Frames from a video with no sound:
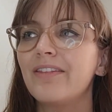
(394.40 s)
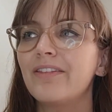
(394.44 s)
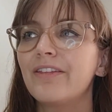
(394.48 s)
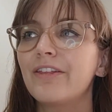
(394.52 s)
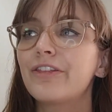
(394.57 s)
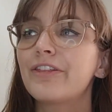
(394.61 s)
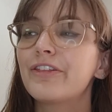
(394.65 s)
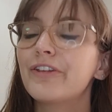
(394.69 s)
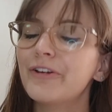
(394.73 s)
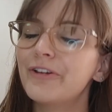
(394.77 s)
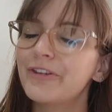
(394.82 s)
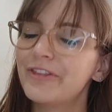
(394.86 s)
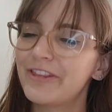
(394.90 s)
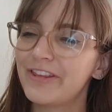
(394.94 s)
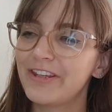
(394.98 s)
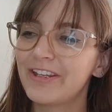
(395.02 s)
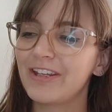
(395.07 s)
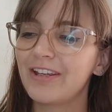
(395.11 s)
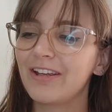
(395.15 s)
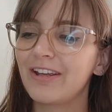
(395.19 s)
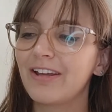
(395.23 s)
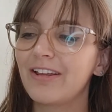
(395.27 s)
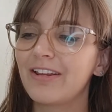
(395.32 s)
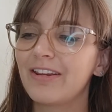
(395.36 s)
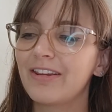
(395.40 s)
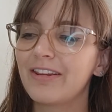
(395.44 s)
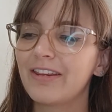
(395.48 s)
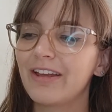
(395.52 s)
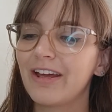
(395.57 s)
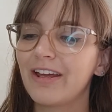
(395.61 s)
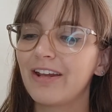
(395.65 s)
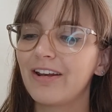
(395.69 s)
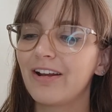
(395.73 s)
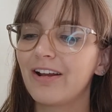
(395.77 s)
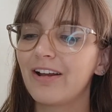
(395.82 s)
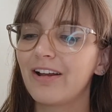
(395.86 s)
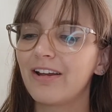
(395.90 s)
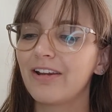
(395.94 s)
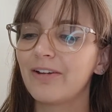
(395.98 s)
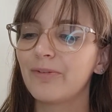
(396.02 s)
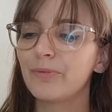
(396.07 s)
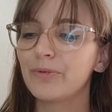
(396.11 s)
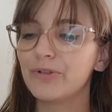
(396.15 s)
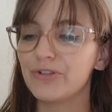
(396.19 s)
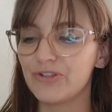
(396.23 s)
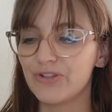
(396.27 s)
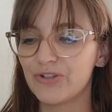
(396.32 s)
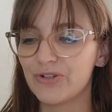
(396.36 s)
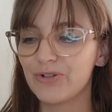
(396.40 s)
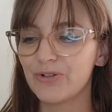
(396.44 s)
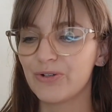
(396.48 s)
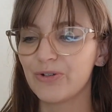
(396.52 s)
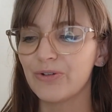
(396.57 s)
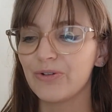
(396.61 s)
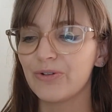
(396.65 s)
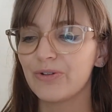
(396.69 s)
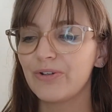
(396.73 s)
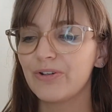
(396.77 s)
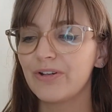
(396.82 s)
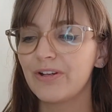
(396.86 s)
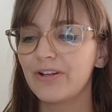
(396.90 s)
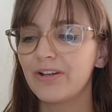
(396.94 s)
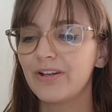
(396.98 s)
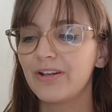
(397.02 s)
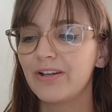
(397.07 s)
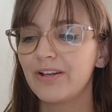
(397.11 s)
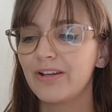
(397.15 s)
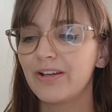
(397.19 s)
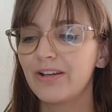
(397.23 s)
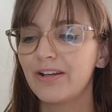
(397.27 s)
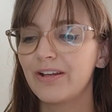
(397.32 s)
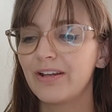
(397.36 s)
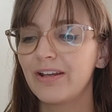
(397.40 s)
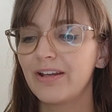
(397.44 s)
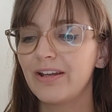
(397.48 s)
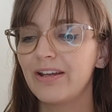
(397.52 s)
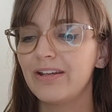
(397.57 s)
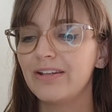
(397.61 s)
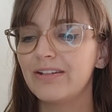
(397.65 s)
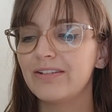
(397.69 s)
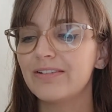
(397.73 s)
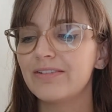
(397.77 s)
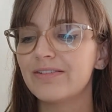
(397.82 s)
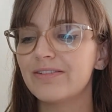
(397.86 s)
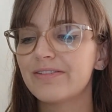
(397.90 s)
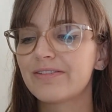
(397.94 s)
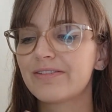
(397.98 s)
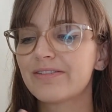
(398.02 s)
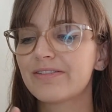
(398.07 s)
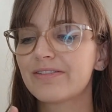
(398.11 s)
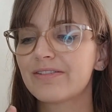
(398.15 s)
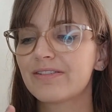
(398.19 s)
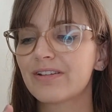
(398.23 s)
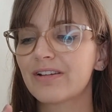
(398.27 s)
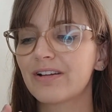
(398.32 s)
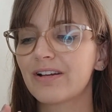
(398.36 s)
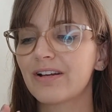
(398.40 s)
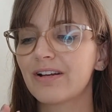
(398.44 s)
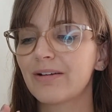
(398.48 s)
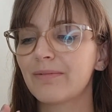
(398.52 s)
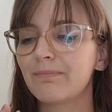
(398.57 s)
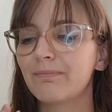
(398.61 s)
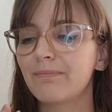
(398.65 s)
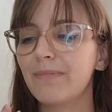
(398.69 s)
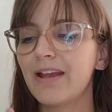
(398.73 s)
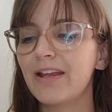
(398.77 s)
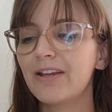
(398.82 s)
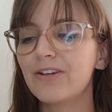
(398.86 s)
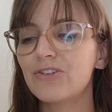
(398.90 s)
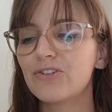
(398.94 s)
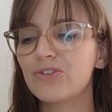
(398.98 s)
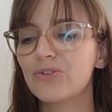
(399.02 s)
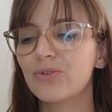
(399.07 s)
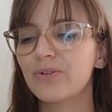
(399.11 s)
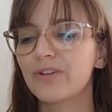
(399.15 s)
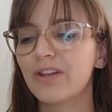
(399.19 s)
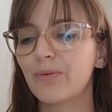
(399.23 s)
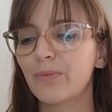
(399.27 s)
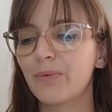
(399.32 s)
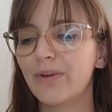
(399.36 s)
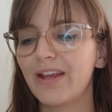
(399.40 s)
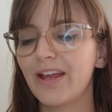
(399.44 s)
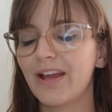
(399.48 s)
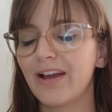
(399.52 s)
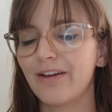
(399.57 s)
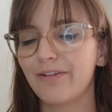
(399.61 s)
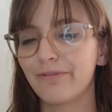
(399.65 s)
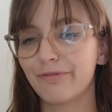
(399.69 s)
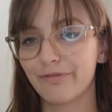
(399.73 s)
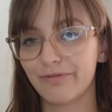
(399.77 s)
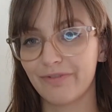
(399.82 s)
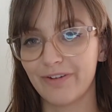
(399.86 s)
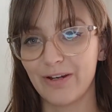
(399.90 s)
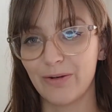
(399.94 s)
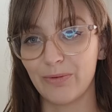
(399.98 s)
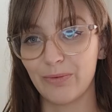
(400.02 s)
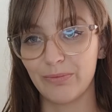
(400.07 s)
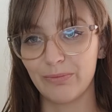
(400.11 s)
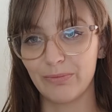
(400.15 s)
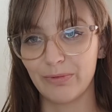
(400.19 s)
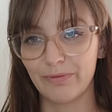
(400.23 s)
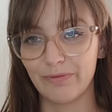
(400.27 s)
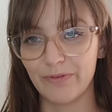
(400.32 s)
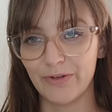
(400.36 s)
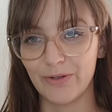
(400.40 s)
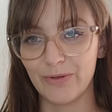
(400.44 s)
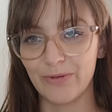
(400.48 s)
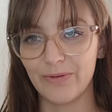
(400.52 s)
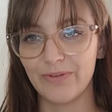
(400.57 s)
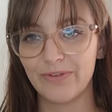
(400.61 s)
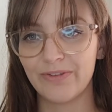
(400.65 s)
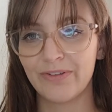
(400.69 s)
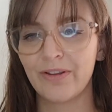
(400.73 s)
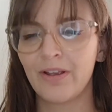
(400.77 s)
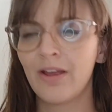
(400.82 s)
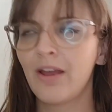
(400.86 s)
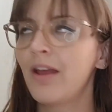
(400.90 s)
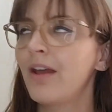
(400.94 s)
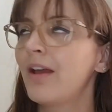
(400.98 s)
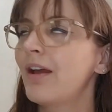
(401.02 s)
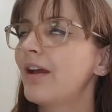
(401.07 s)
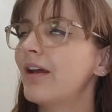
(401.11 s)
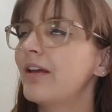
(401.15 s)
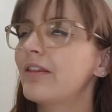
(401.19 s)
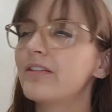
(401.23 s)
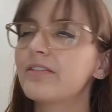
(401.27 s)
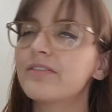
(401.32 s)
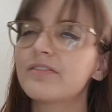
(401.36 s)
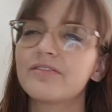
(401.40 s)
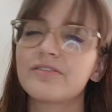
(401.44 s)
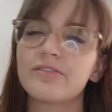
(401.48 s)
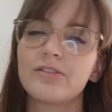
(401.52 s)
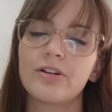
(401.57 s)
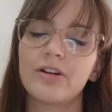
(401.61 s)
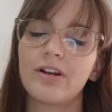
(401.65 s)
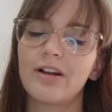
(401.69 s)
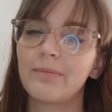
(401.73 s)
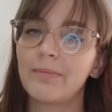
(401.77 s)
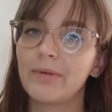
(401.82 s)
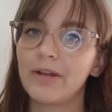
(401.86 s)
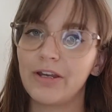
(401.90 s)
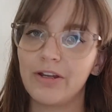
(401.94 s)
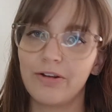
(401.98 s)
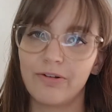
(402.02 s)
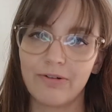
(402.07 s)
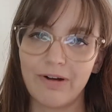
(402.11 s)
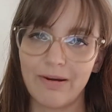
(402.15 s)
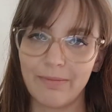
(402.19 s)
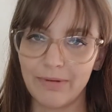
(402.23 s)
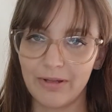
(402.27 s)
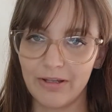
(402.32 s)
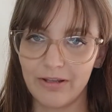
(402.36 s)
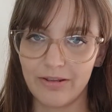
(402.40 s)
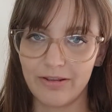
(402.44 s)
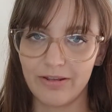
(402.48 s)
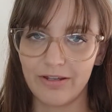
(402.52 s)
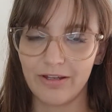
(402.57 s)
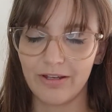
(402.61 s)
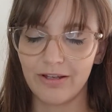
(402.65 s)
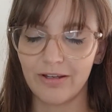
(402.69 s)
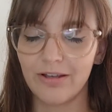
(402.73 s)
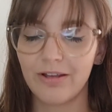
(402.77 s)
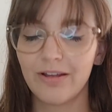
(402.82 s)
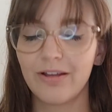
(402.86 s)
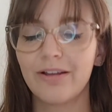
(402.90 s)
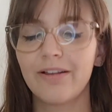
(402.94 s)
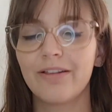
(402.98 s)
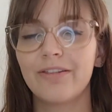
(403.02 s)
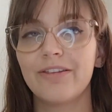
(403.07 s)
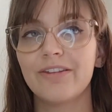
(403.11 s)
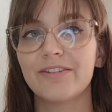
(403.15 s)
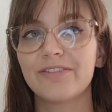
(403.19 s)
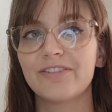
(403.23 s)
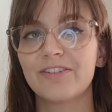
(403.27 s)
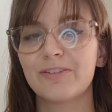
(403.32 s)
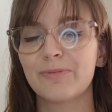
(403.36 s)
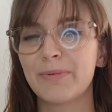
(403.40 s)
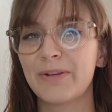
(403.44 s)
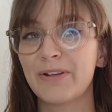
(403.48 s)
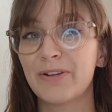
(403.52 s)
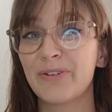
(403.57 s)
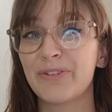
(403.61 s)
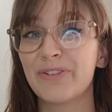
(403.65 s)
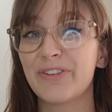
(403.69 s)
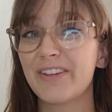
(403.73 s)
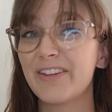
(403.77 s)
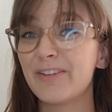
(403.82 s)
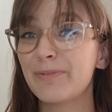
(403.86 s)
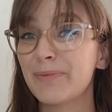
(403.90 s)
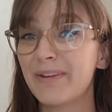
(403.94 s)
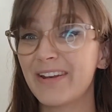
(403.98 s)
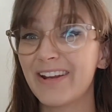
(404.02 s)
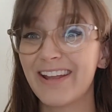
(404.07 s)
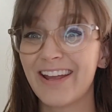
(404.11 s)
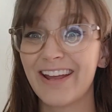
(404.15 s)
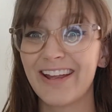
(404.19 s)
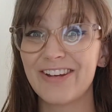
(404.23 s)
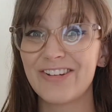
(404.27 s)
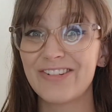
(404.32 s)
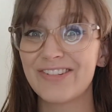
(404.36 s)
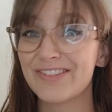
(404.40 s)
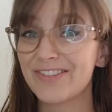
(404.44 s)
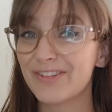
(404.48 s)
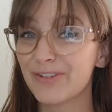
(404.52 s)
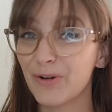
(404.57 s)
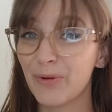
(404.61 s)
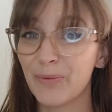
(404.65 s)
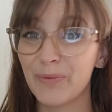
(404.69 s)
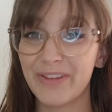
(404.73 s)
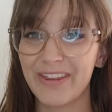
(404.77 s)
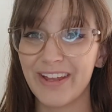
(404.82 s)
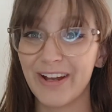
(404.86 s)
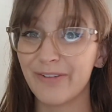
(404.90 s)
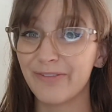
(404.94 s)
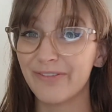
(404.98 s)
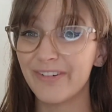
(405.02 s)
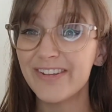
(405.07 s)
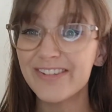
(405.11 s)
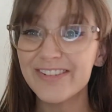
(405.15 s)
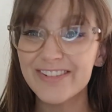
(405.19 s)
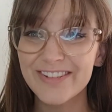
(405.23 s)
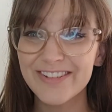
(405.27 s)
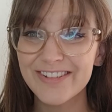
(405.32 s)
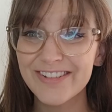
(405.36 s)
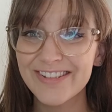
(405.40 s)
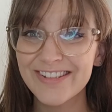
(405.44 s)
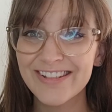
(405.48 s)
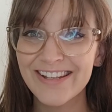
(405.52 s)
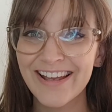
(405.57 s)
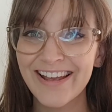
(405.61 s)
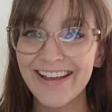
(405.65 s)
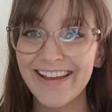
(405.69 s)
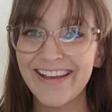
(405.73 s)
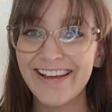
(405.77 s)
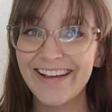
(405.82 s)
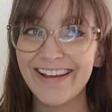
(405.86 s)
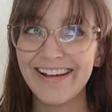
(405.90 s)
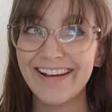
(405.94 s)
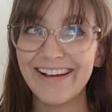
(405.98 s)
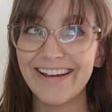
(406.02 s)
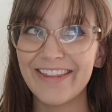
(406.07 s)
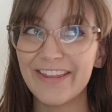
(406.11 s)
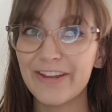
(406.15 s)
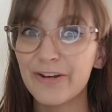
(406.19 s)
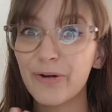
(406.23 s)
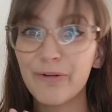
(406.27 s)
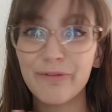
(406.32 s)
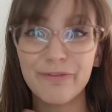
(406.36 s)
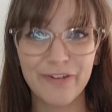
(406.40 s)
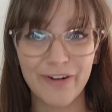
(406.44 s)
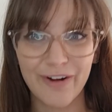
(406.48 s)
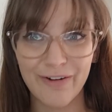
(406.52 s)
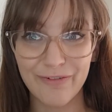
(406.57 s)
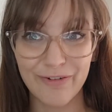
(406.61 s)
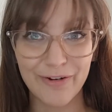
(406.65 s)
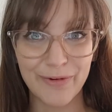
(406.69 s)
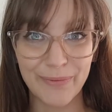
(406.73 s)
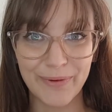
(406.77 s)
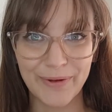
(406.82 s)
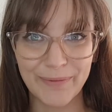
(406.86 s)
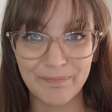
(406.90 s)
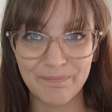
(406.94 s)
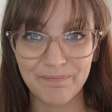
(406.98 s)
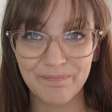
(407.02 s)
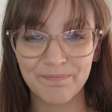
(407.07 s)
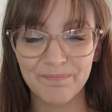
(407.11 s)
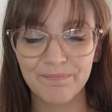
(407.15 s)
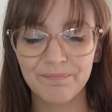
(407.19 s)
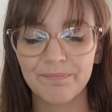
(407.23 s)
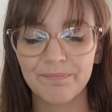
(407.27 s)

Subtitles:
The third thing that I would do is make sure that we had frequent reviews. And this is not a money grabbing thing. This is because these medications are not without risks, and they're not for everyone.